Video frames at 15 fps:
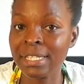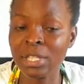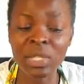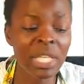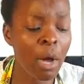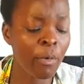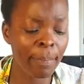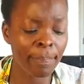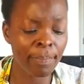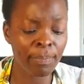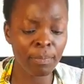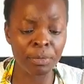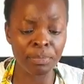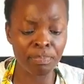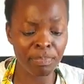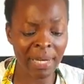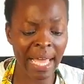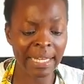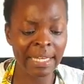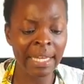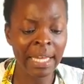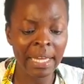That's how we
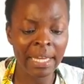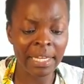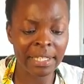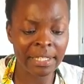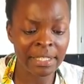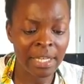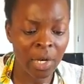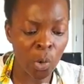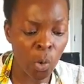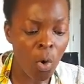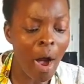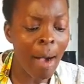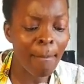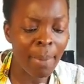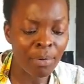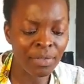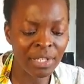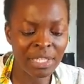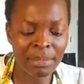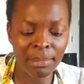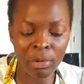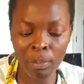plan and go about
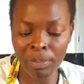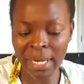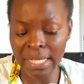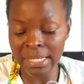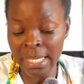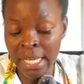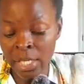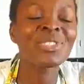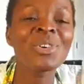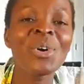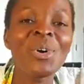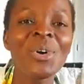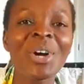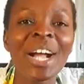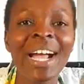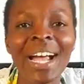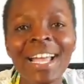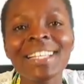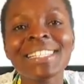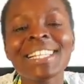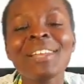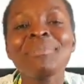these meal plans. So
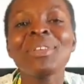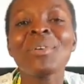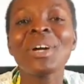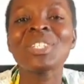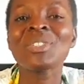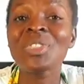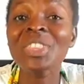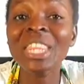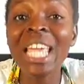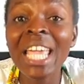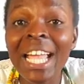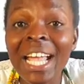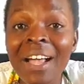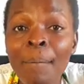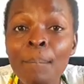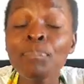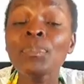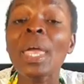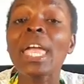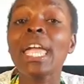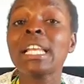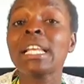guys, let me know what you think
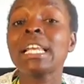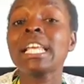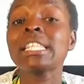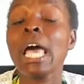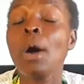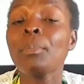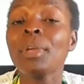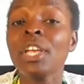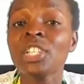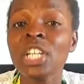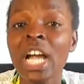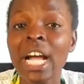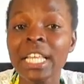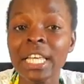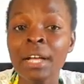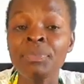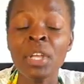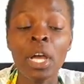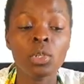and let's help each other.